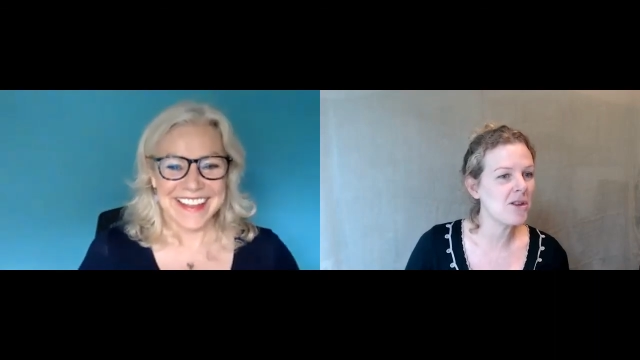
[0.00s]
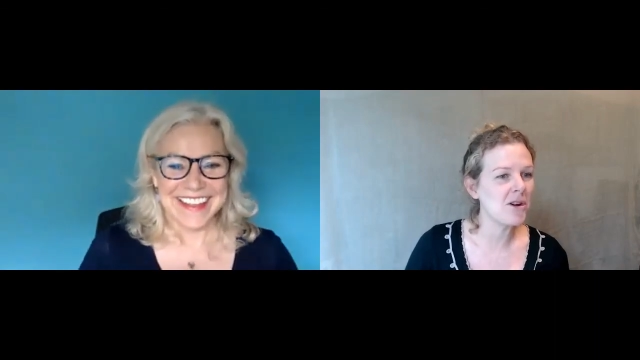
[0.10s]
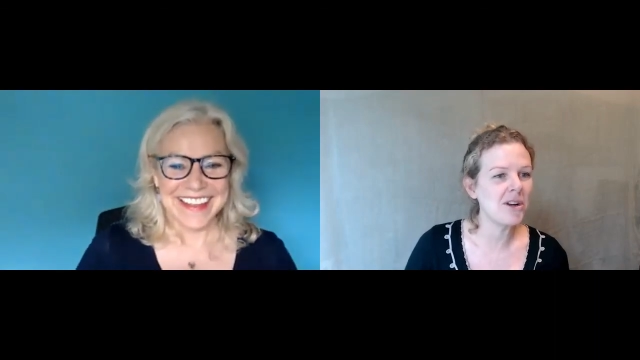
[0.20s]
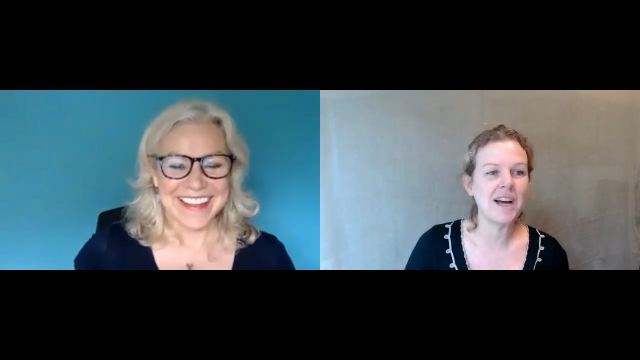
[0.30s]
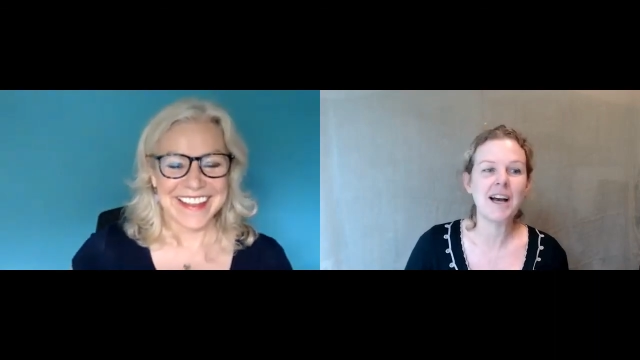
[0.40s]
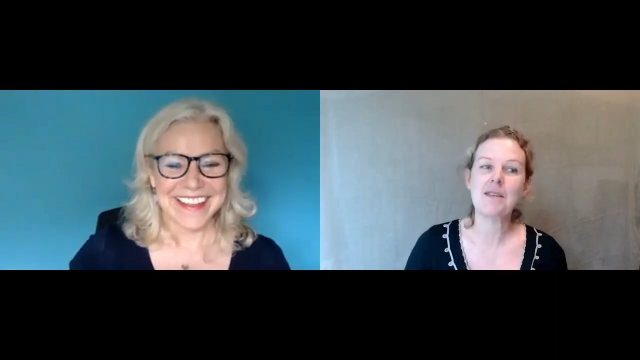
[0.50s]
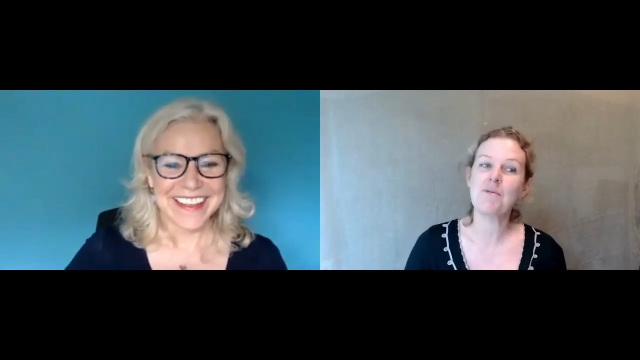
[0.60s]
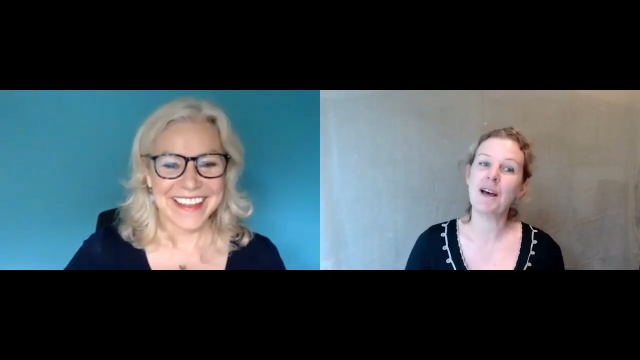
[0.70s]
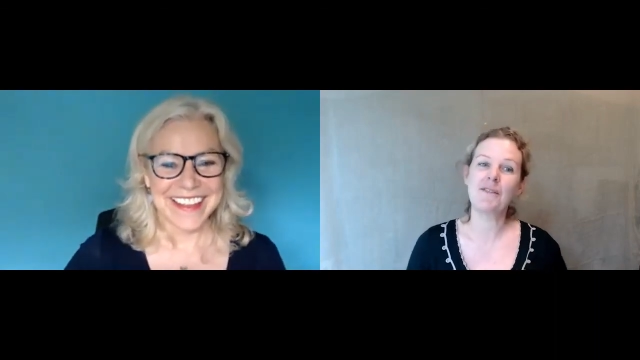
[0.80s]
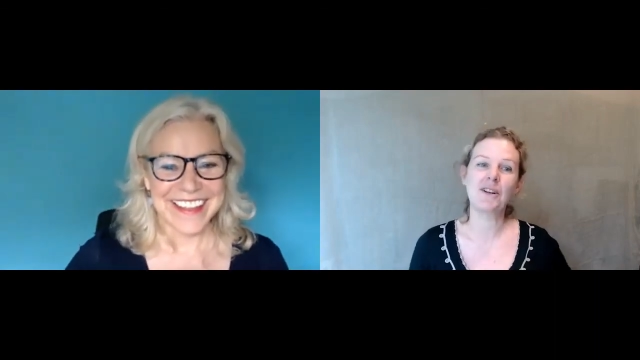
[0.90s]
Speaker 1: sorry, guys. We
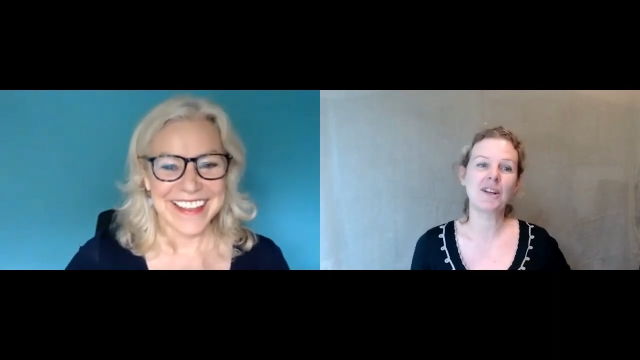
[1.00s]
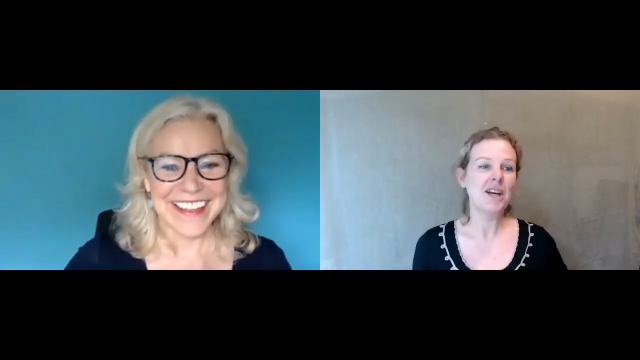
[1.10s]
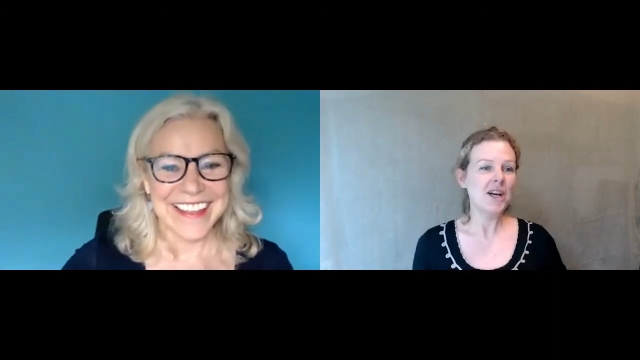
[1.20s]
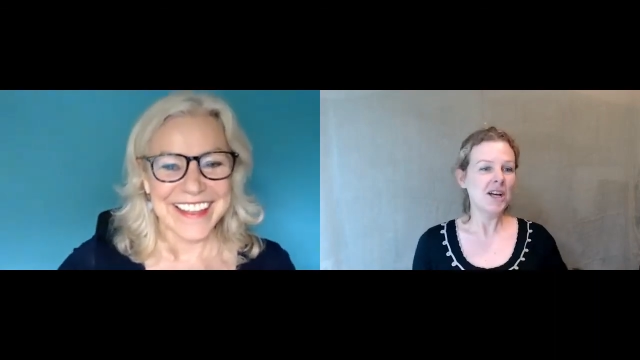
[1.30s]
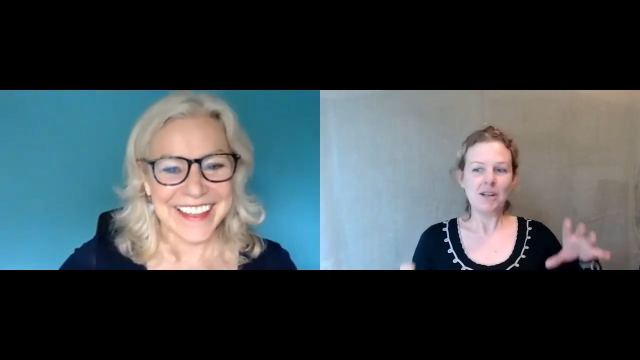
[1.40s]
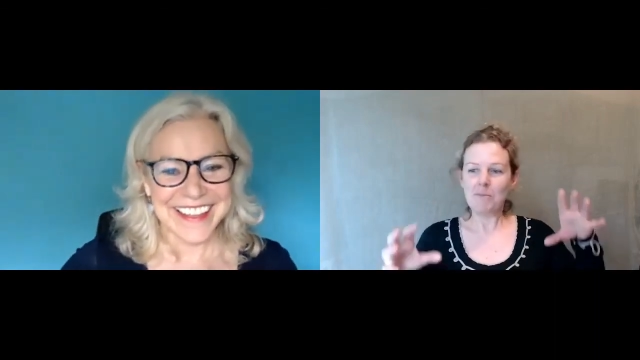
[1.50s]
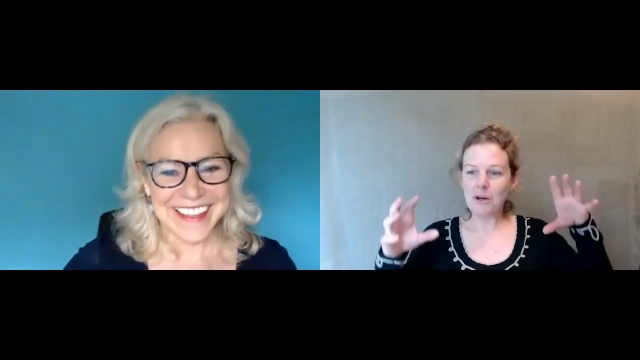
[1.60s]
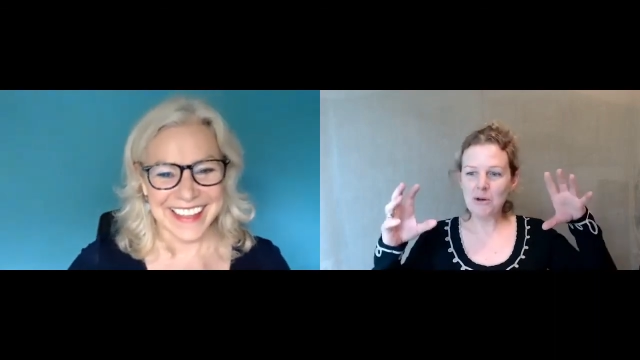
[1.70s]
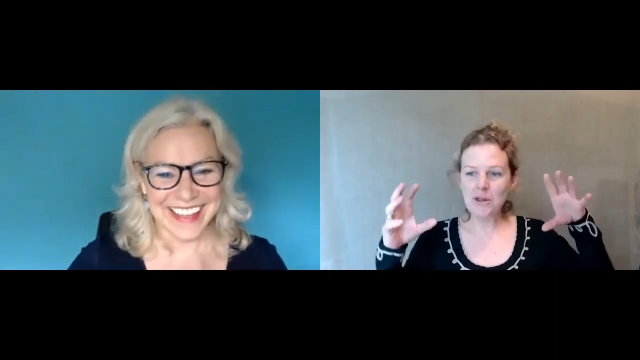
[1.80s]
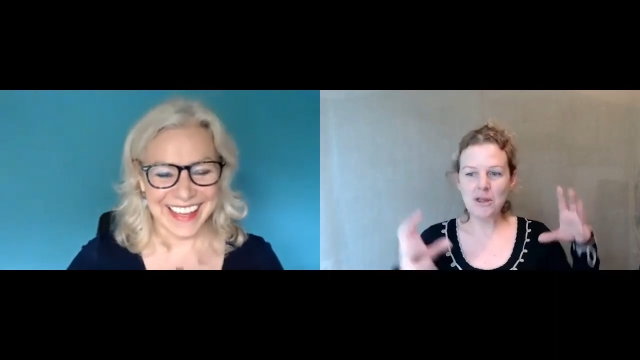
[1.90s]
haven't
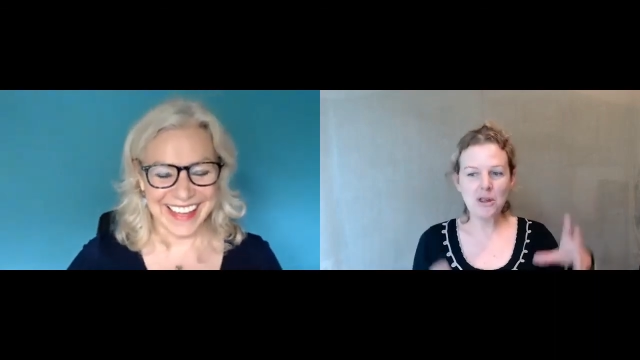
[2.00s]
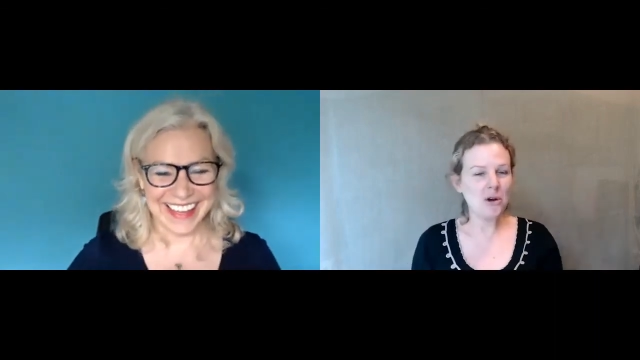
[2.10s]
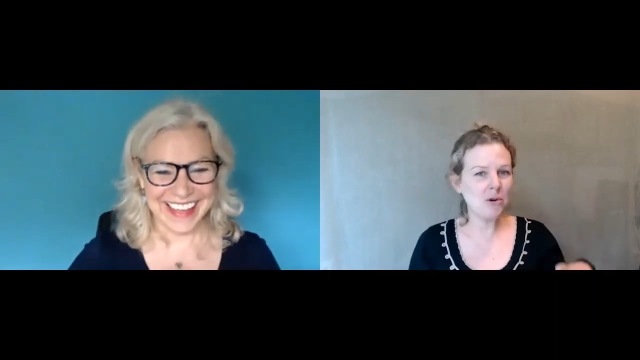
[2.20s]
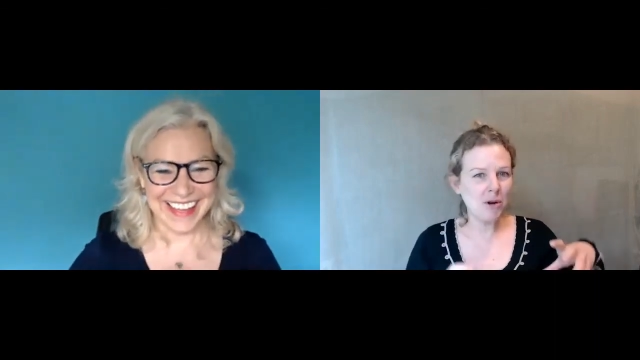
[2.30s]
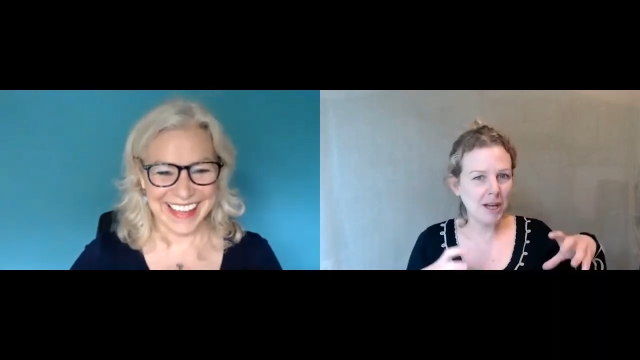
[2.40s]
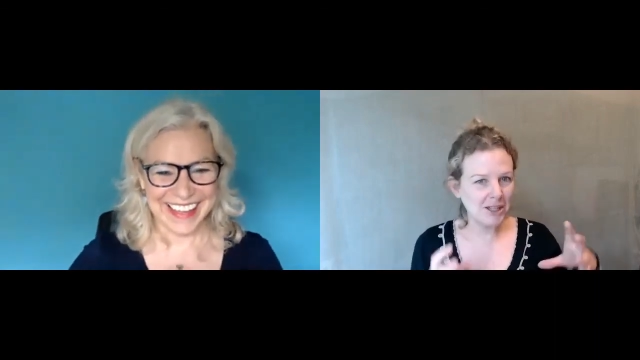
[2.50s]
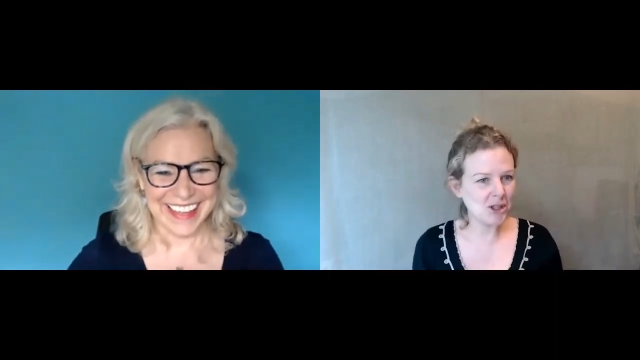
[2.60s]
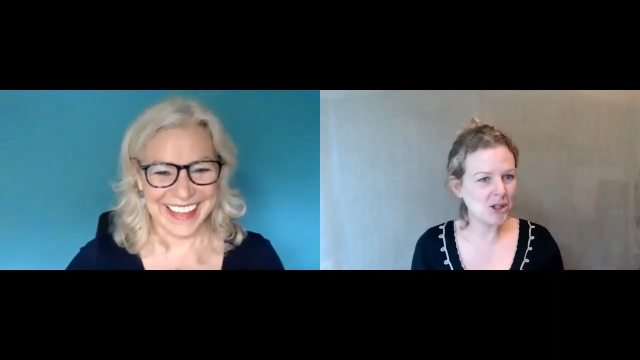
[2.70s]
because it's so quick and